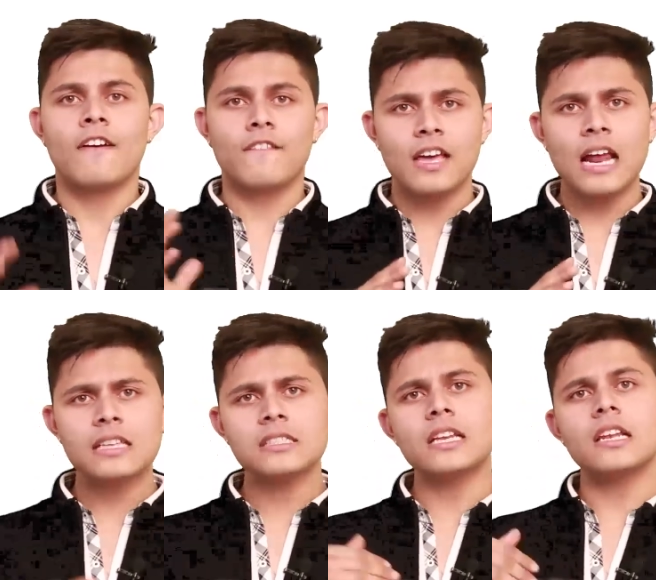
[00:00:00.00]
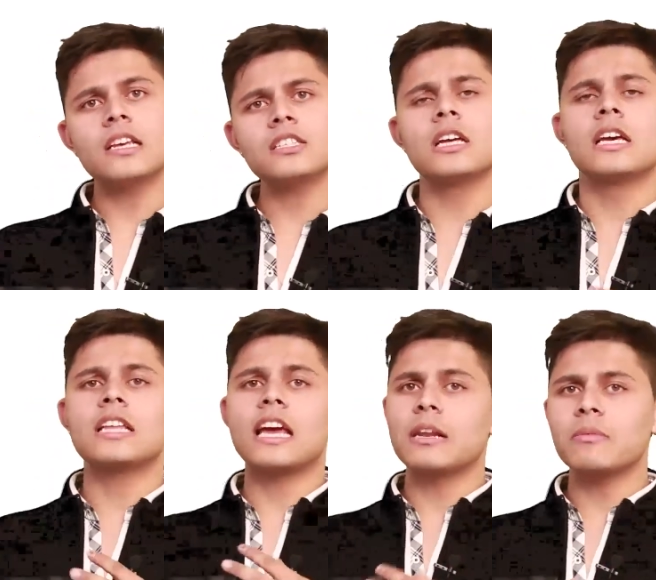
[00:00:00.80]
Whereas in list,
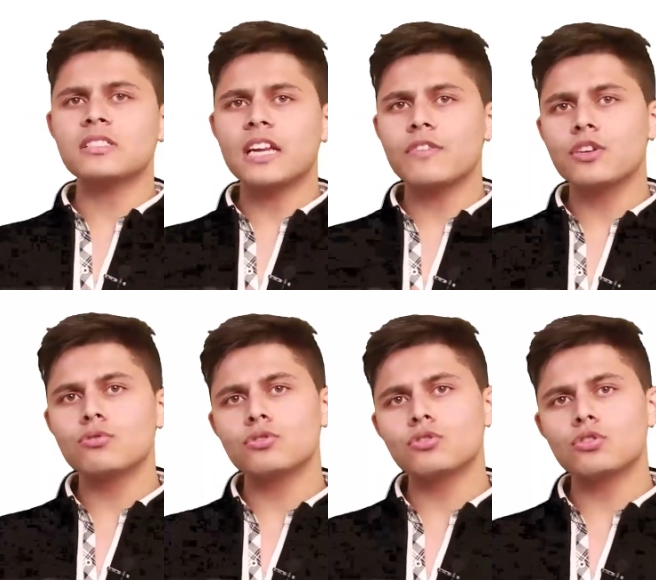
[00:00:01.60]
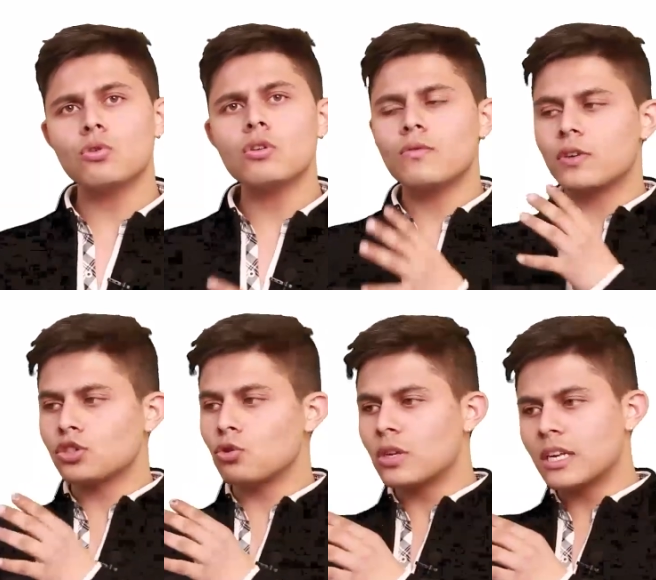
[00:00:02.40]
the elements that we used to store were
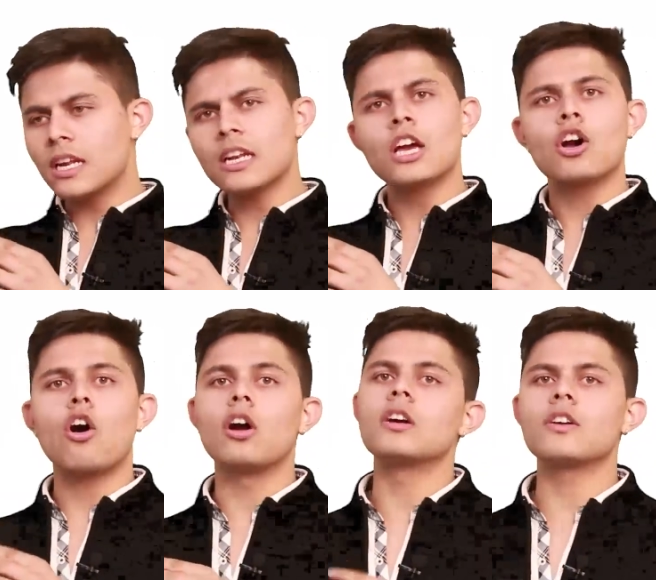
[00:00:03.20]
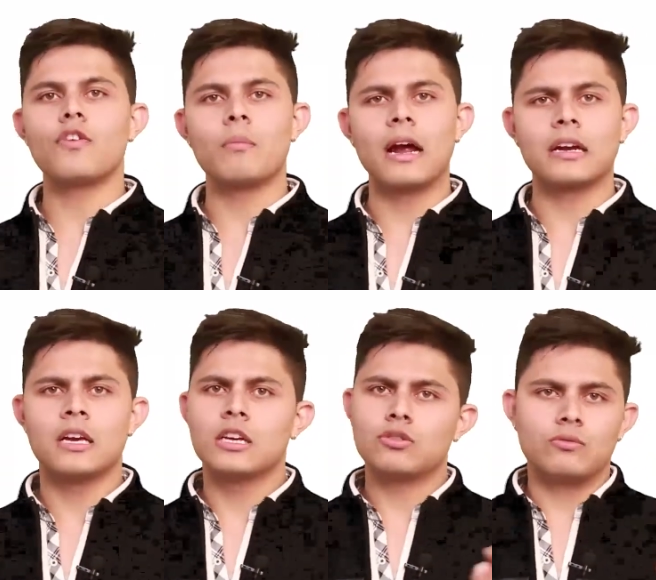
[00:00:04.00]
stored in an ordered format.
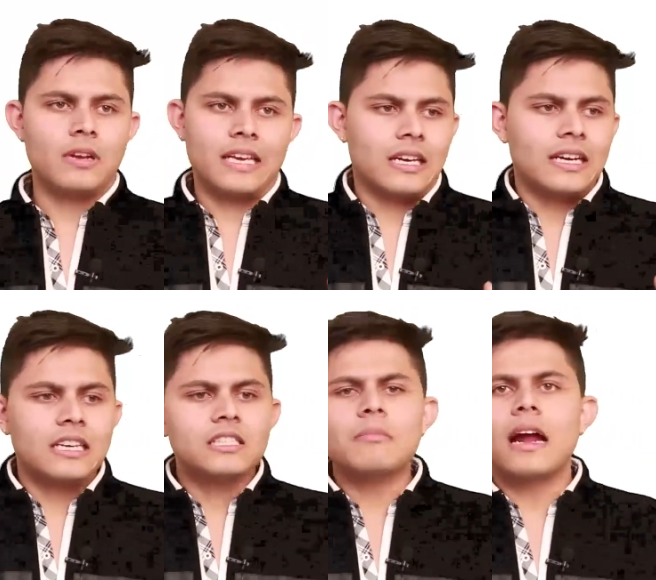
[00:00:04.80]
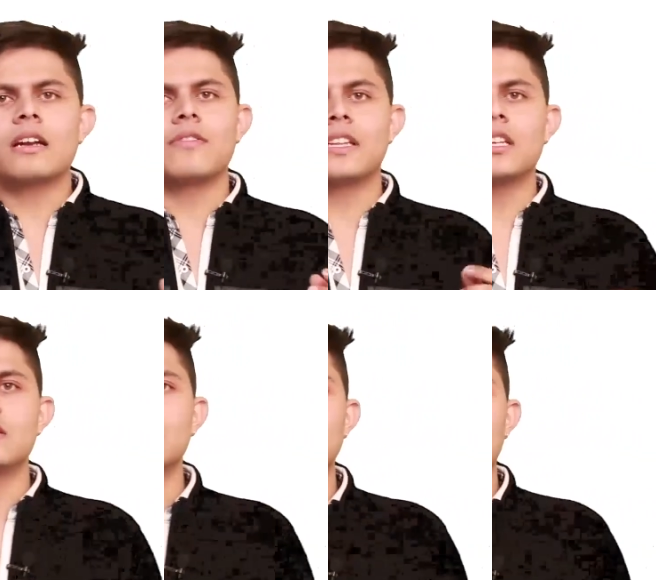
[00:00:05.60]
So like it doesn't matter whether
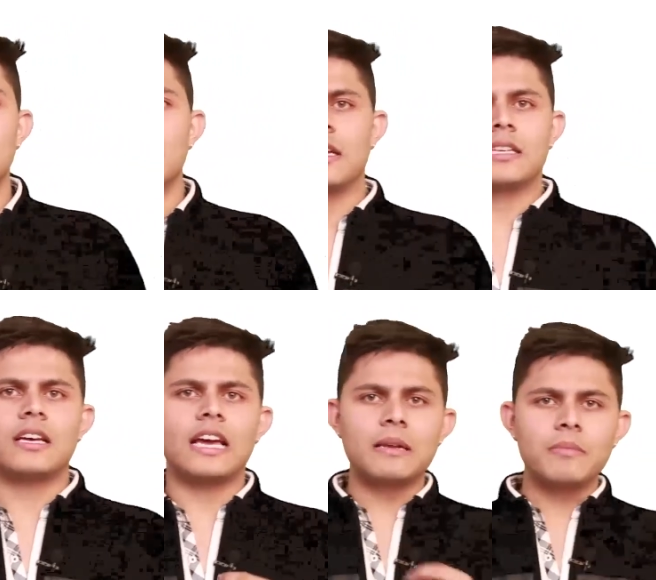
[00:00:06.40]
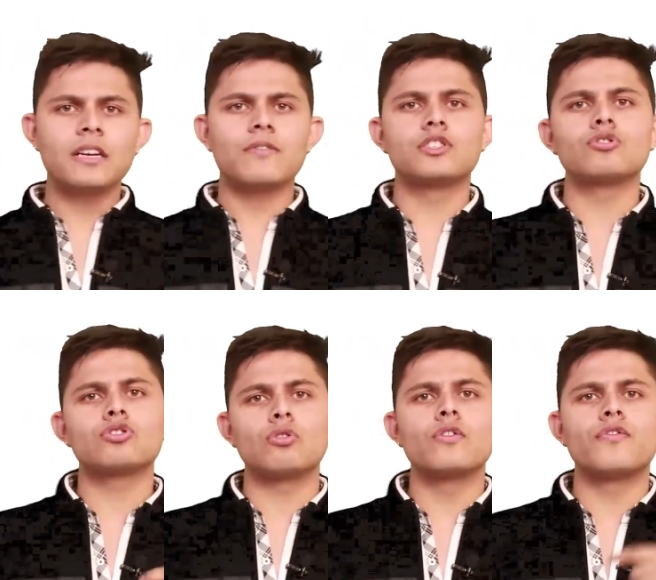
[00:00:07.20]
the uh, like the element which you
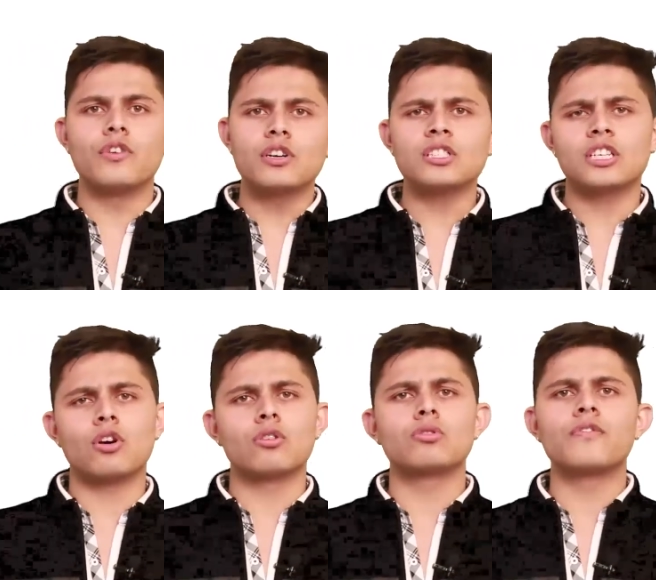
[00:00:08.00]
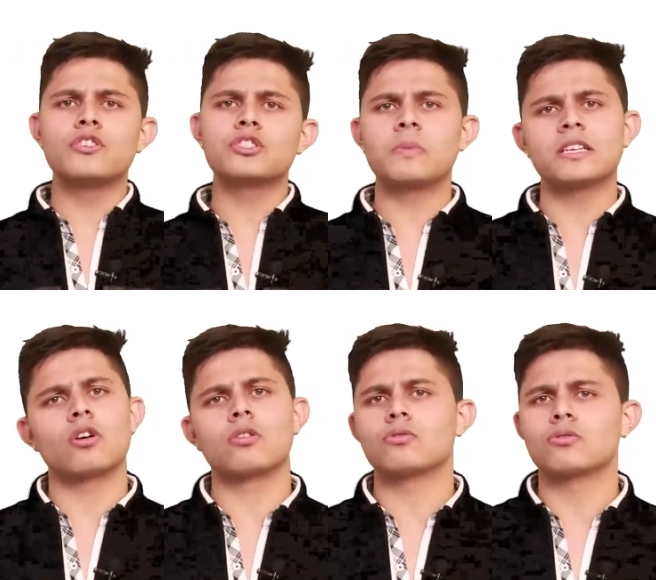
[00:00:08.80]
stored first is onto the first place
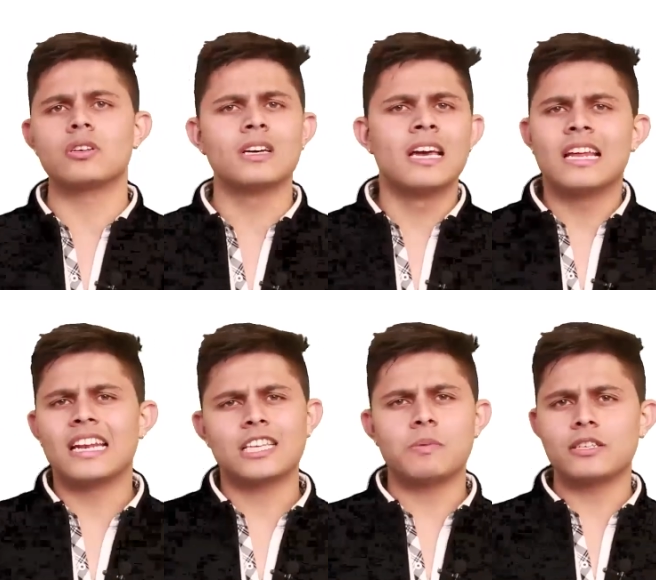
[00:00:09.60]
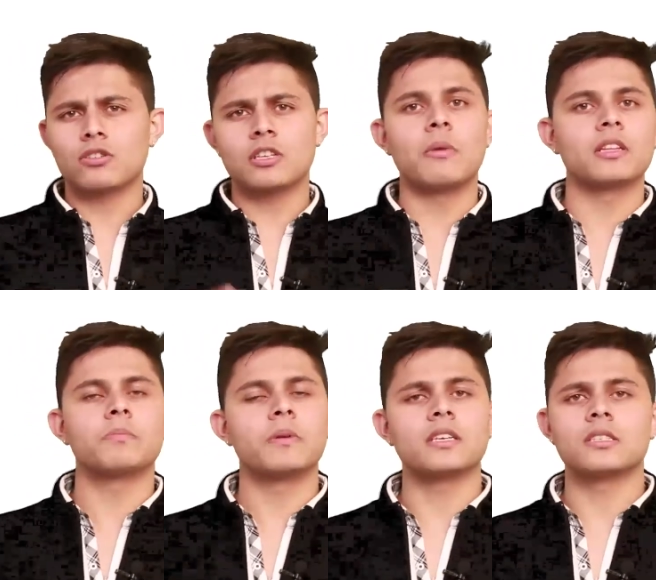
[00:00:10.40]
or onto the next place or some other
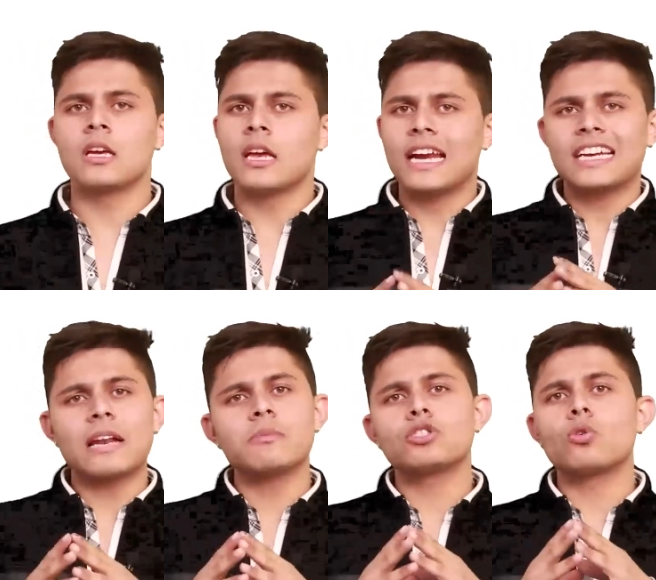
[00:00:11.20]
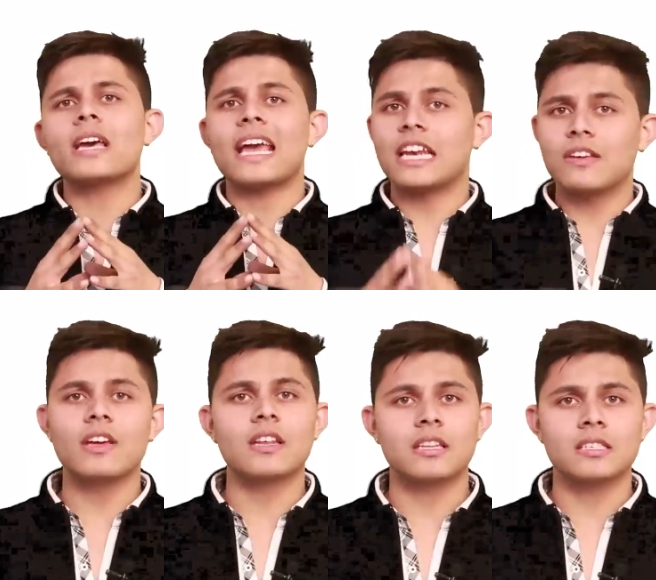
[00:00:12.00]
place. It can be stored
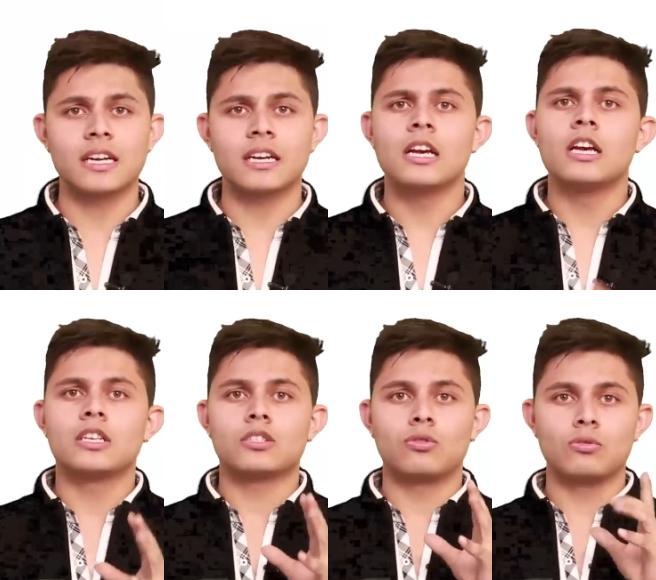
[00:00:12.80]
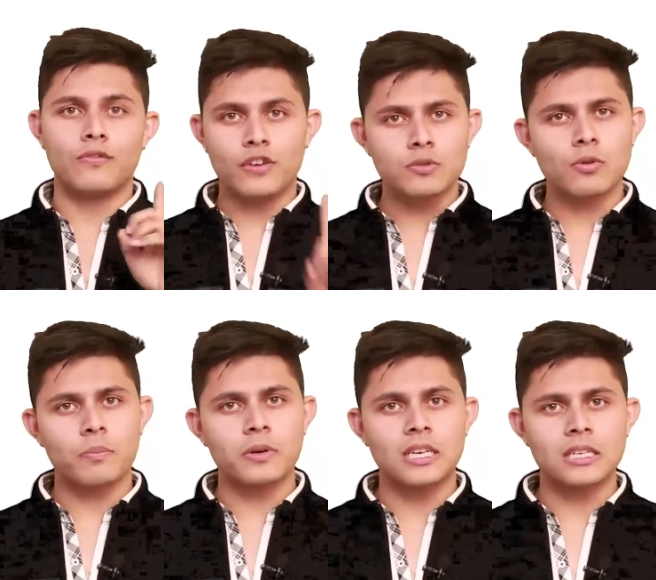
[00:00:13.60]
anywhere in the set. So the first
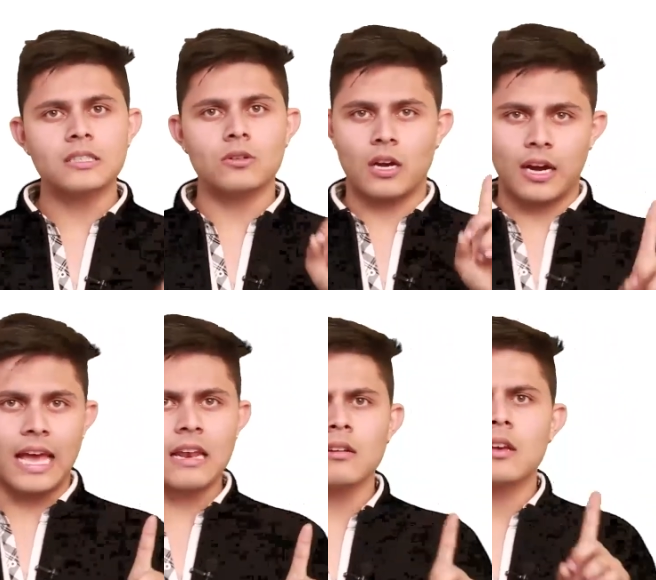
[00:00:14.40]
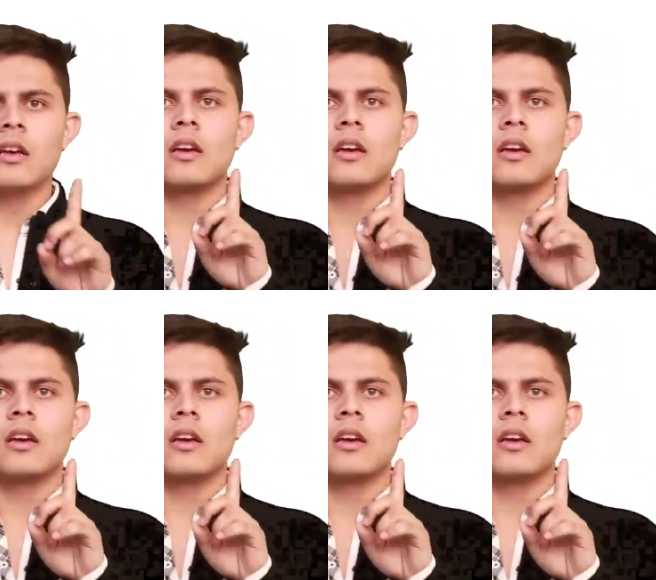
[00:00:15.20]
property is again